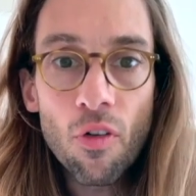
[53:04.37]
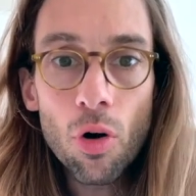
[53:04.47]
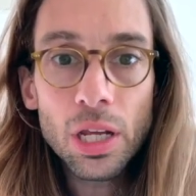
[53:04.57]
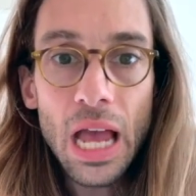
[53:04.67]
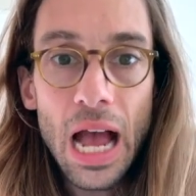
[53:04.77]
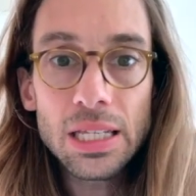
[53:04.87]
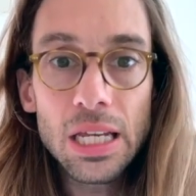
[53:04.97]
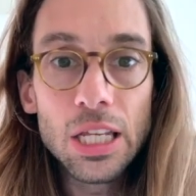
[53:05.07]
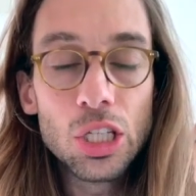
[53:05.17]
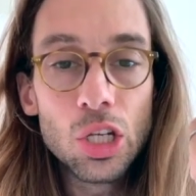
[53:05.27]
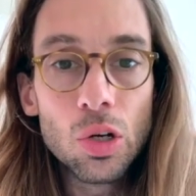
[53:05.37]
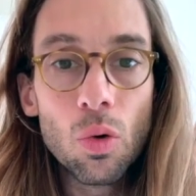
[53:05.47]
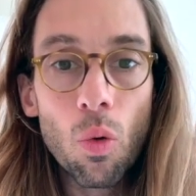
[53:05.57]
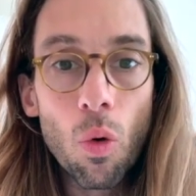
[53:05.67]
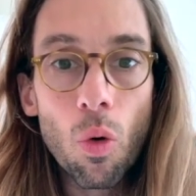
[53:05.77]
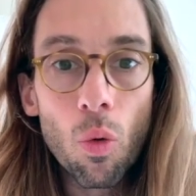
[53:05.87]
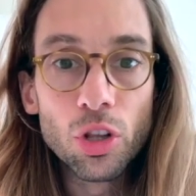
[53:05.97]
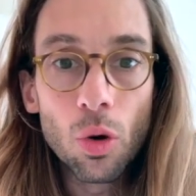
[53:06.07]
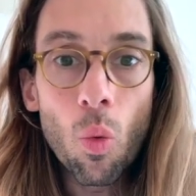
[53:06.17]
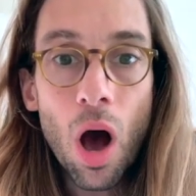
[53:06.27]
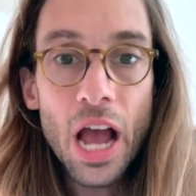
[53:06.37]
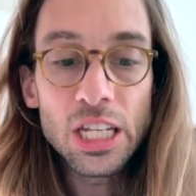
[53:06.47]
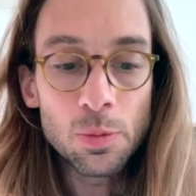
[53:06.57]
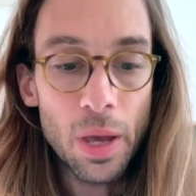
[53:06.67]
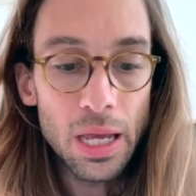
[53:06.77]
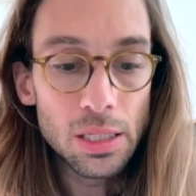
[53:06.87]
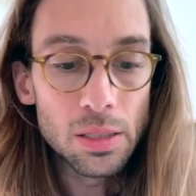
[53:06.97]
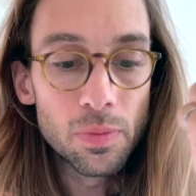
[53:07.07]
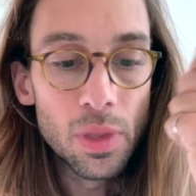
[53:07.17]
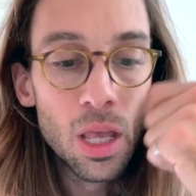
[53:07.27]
forecast into the y space.